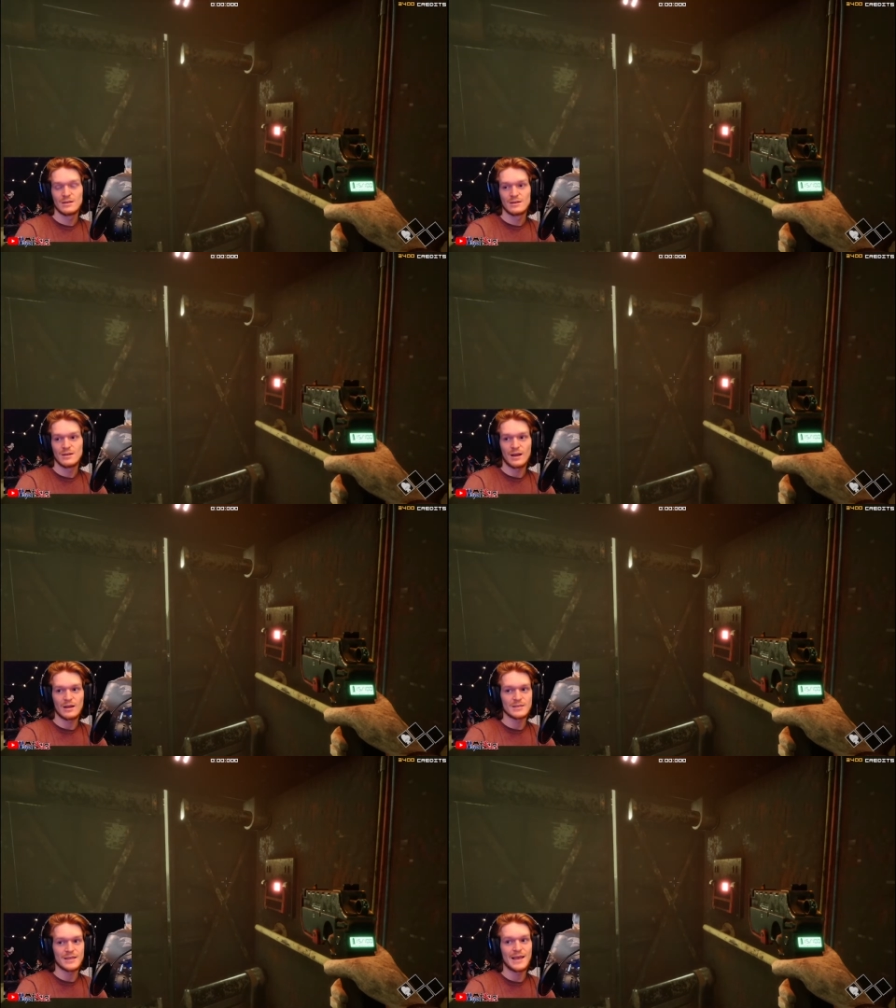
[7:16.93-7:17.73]
I
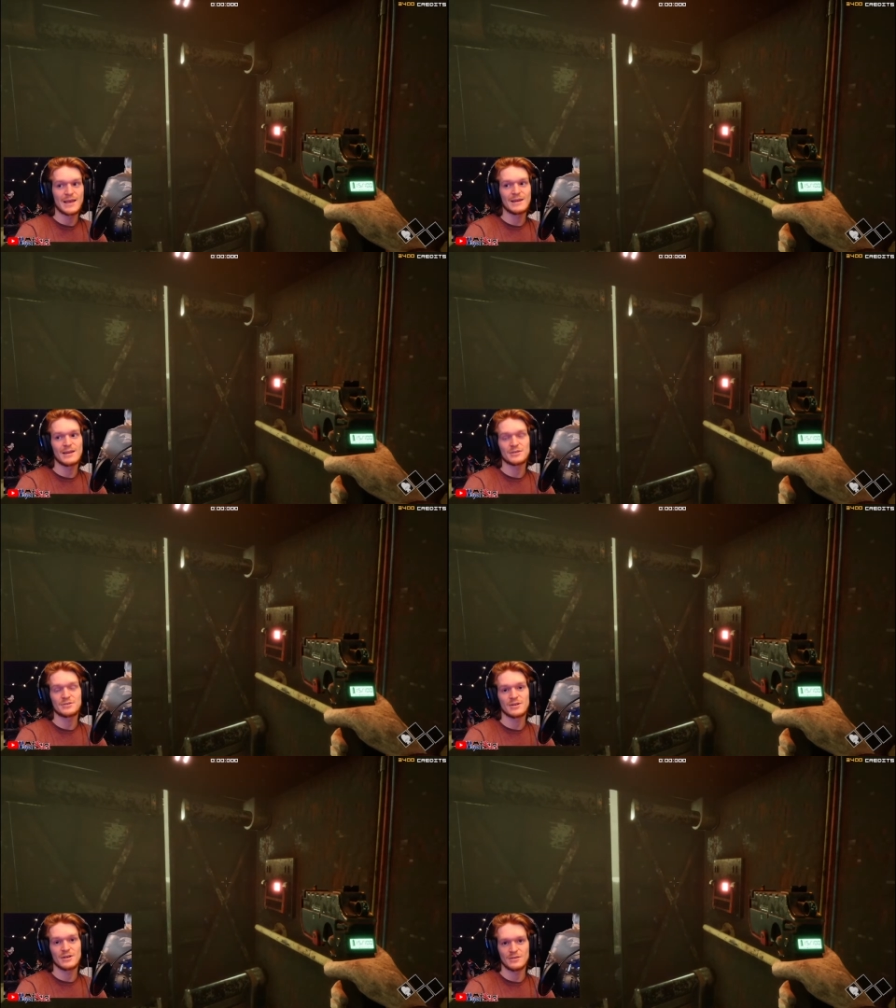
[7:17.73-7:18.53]
got ten
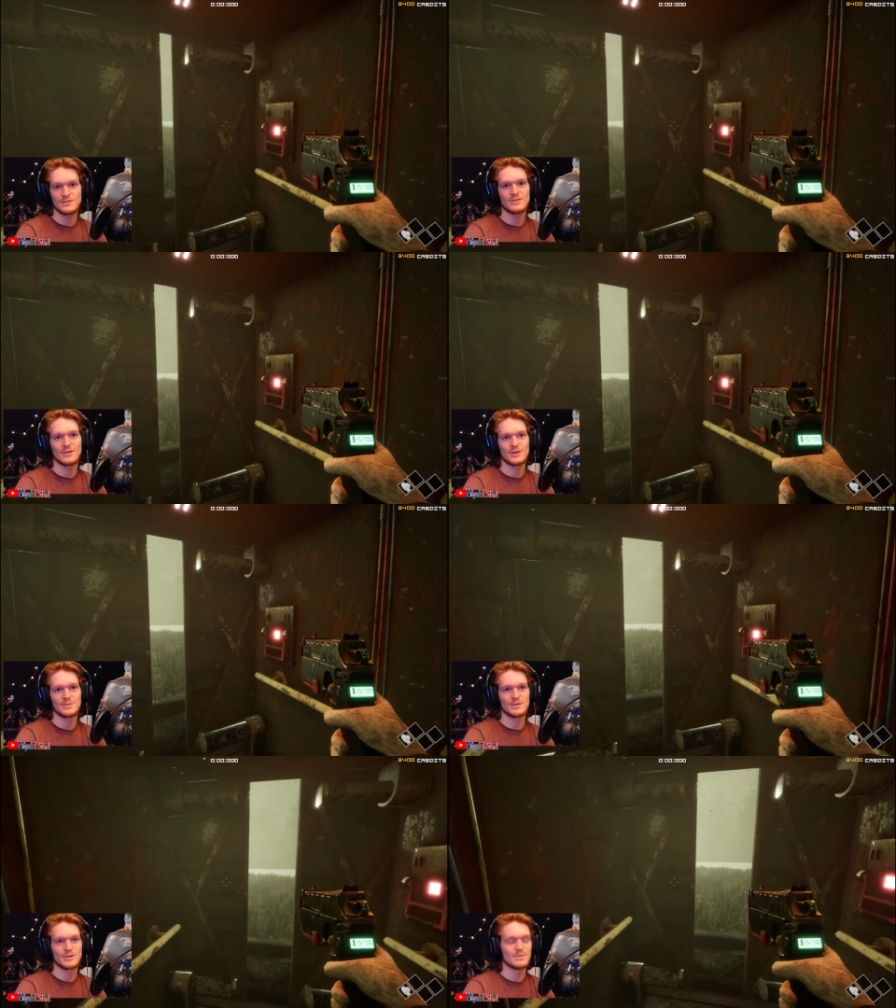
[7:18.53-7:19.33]
extra health for that
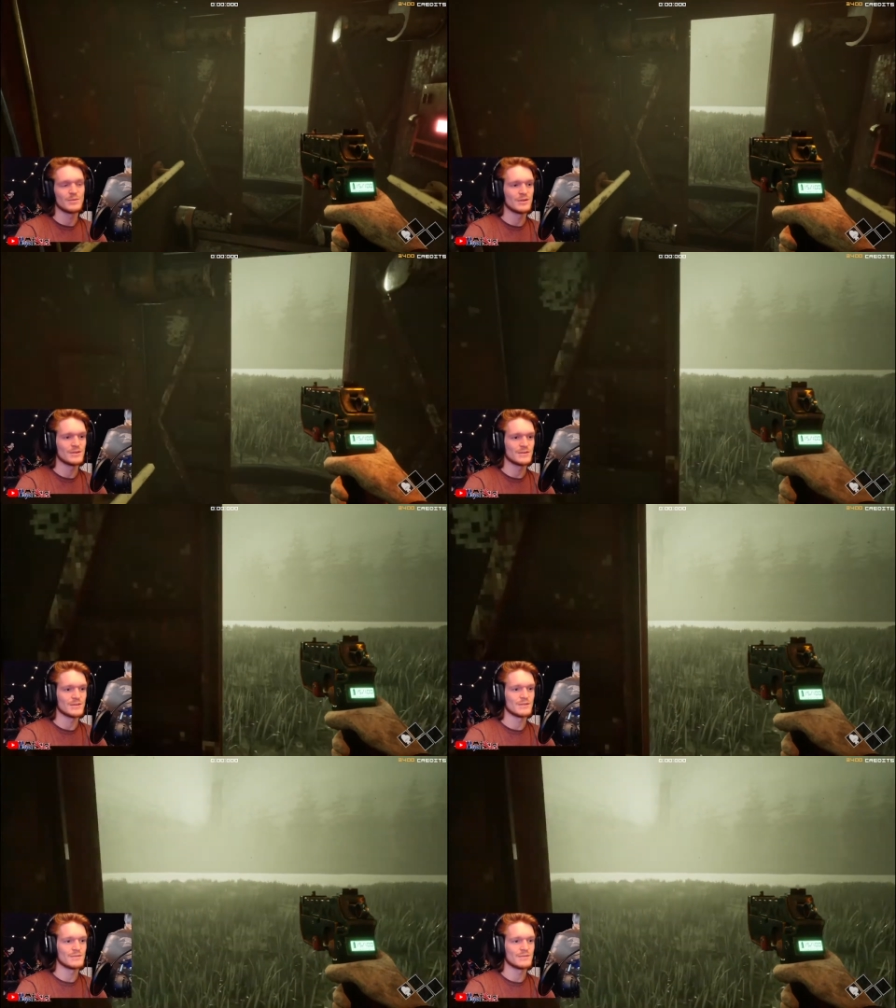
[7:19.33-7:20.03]
upgrade, but also...